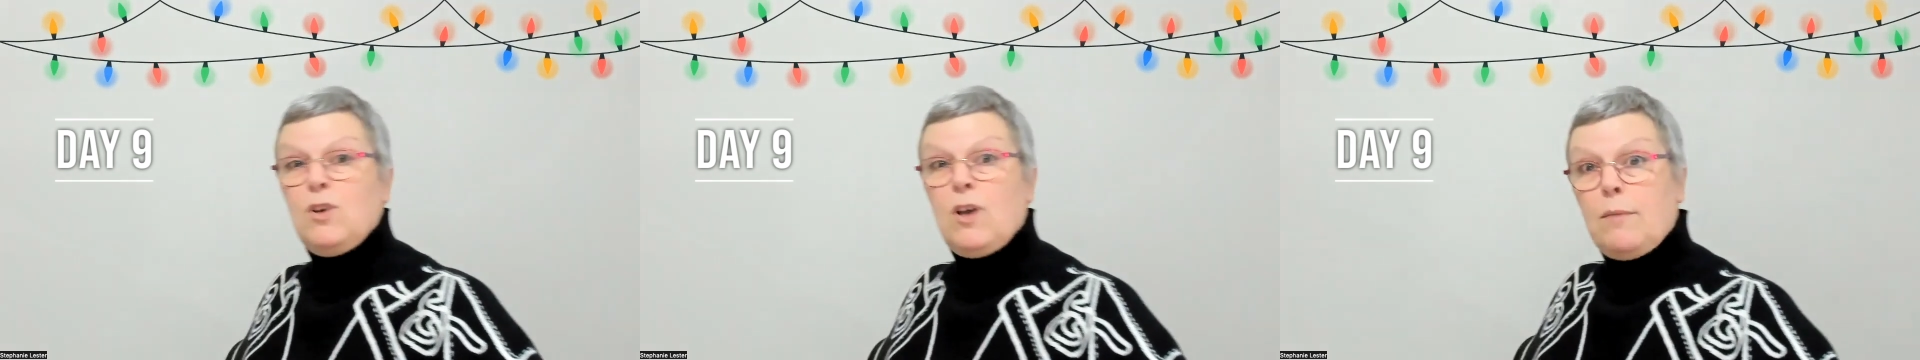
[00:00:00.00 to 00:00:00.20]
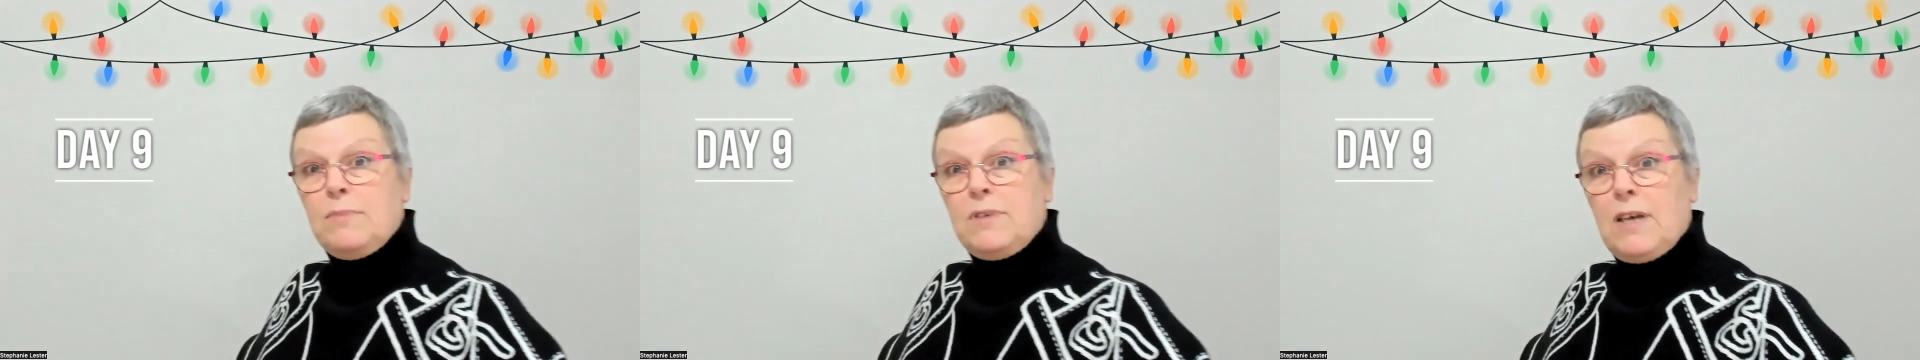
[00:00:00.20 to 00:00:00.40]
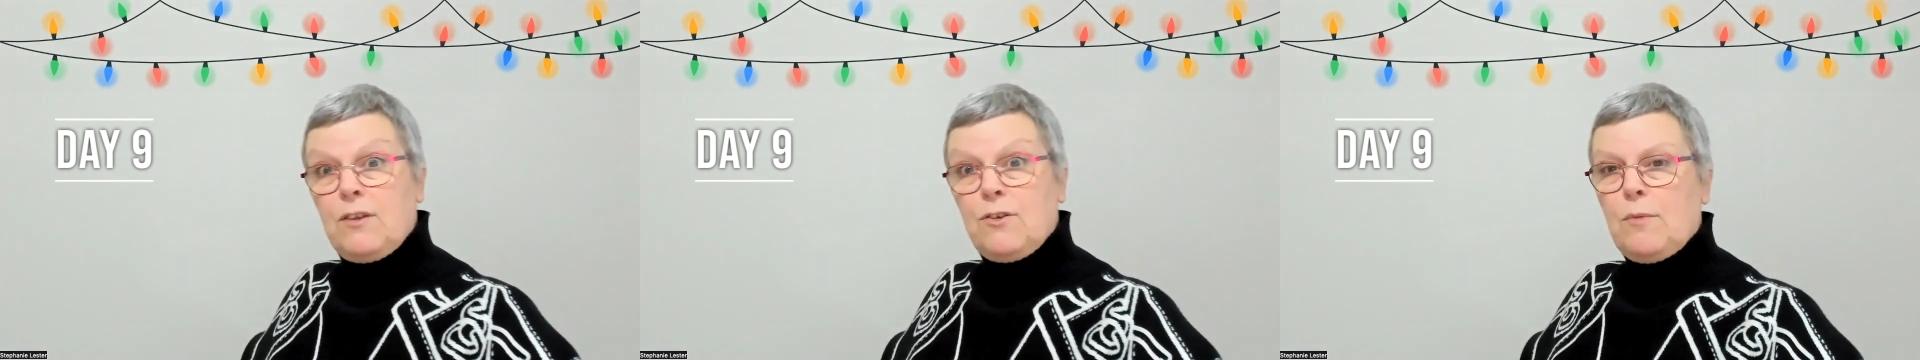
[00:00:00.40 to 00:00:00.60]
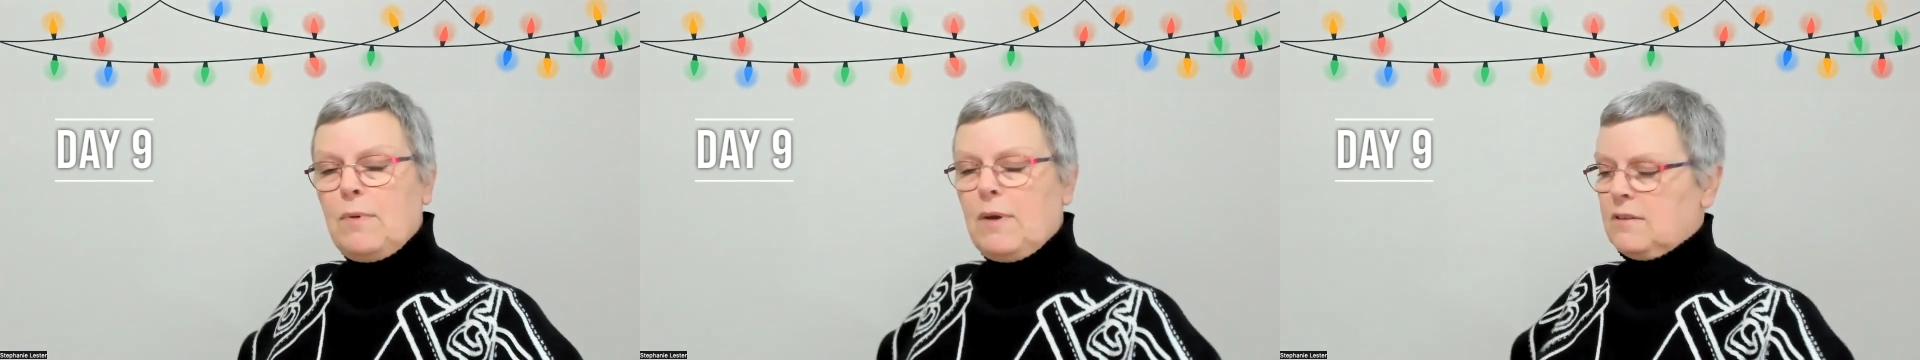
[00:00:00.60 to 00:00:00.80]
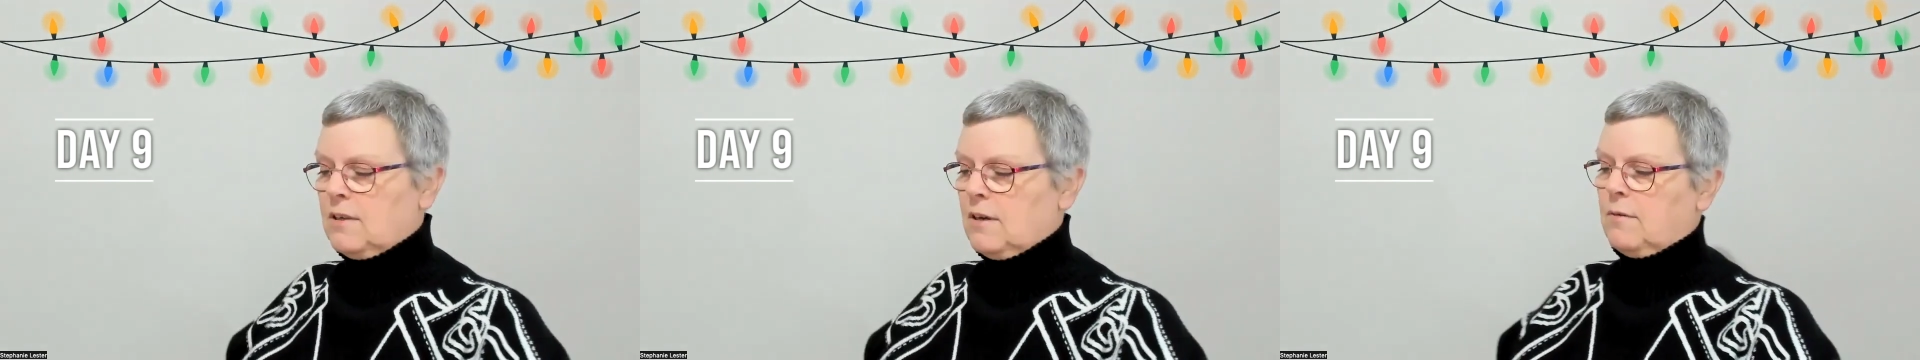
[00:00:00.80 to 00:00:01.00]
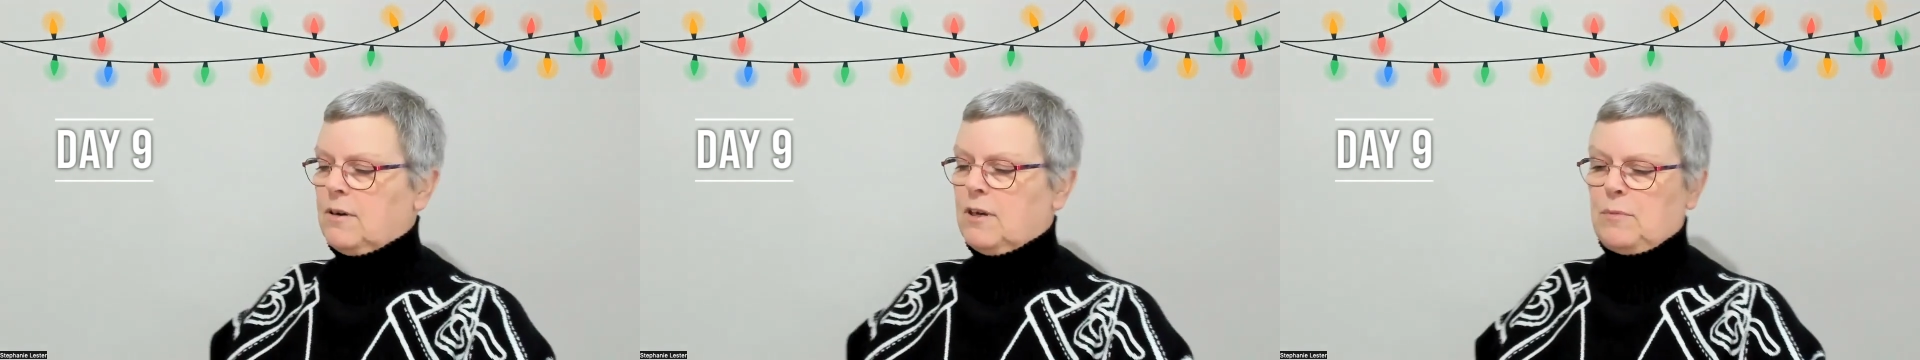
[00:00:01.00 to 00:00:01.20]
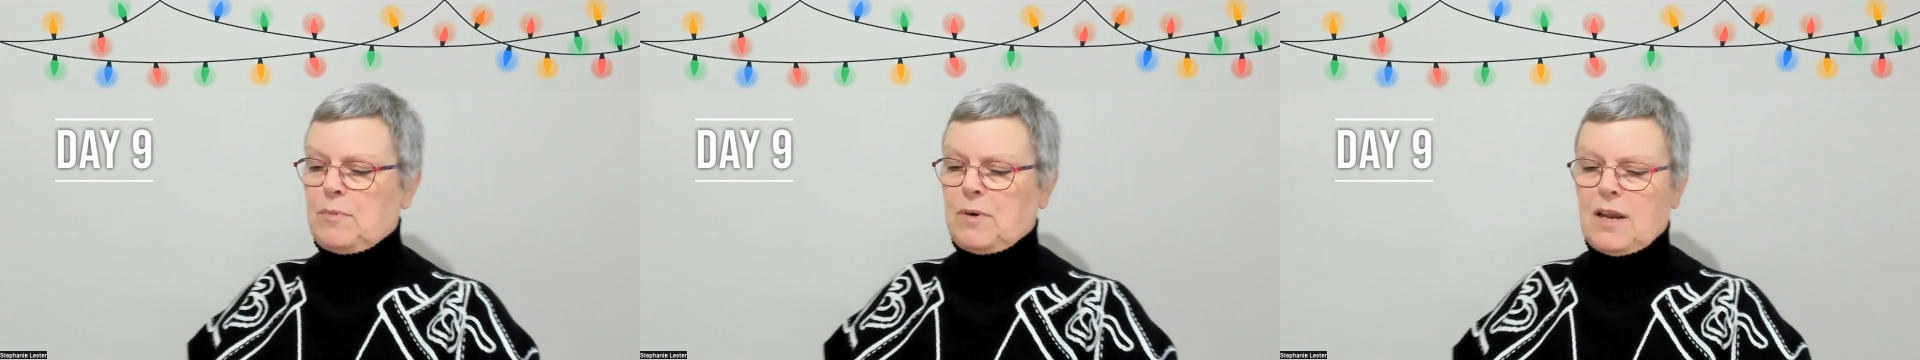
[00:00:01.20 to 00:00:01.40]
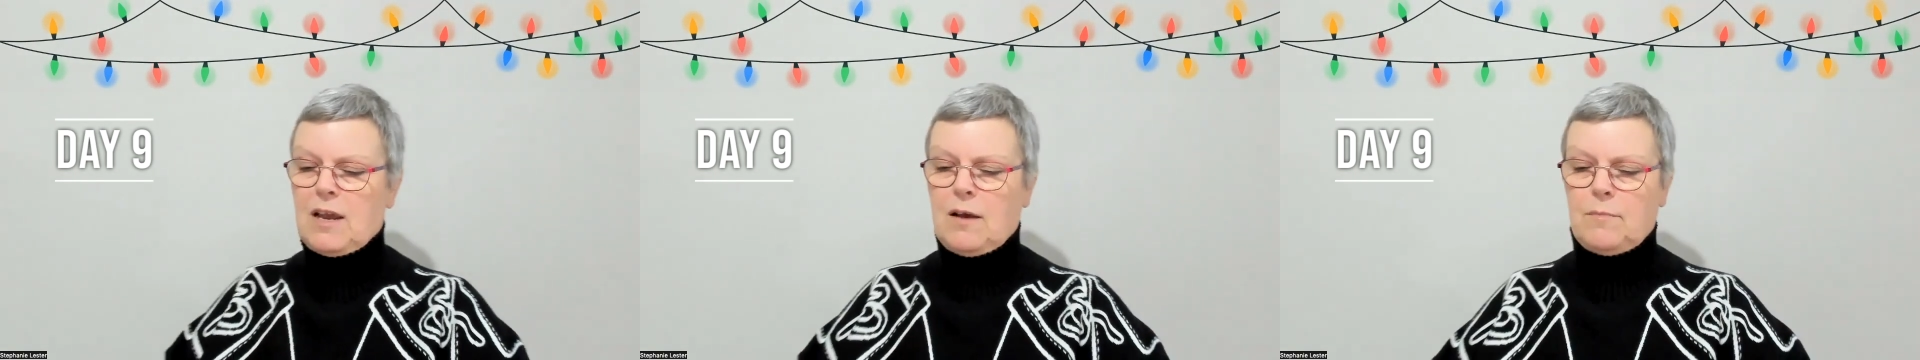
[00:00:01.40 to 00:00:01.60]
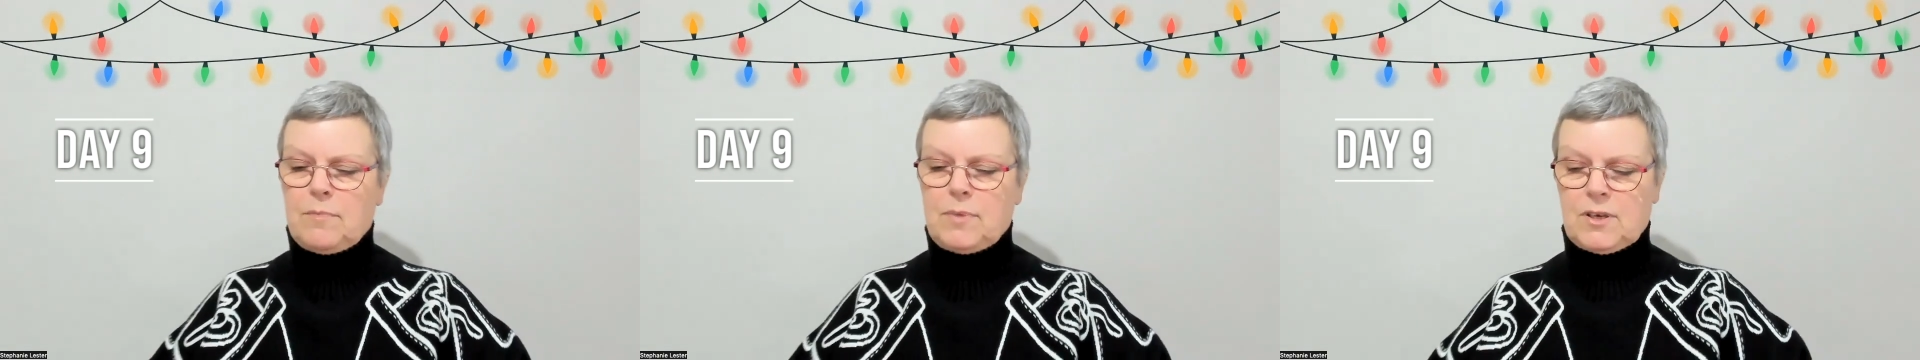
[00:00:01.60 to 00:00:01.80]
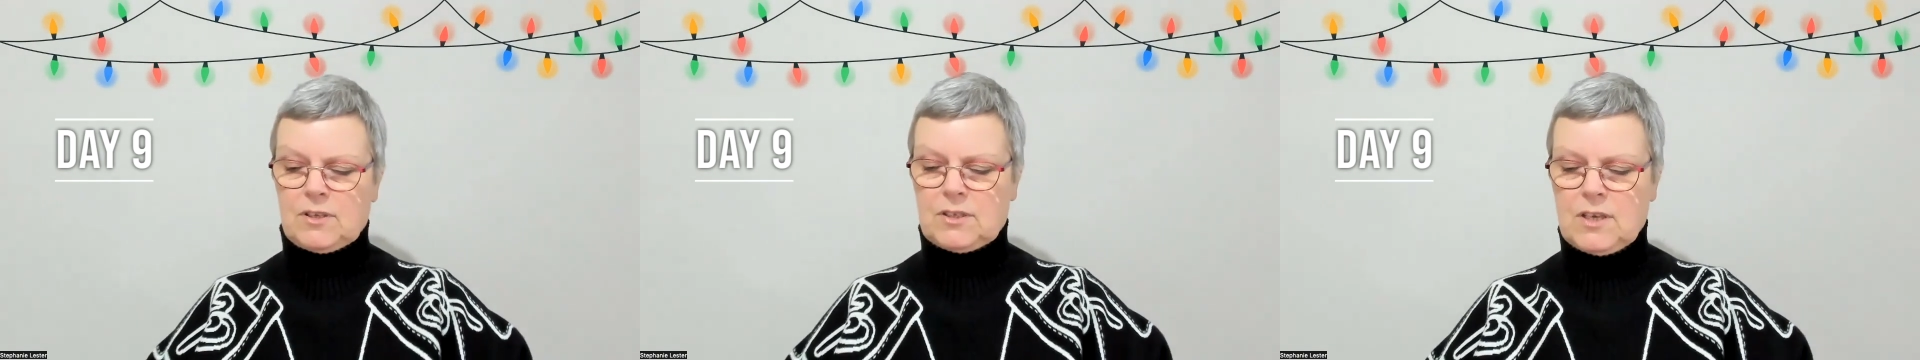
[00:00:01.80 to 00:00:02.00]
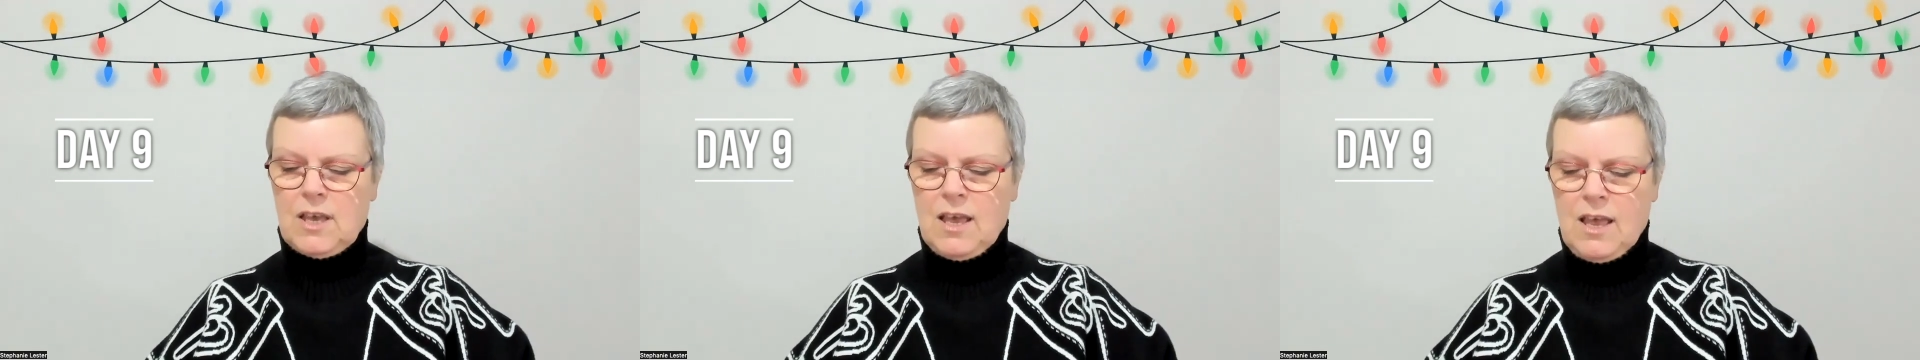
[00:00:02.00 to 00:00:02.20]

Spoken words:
I'm telling you about it, and I'm going to bring it up because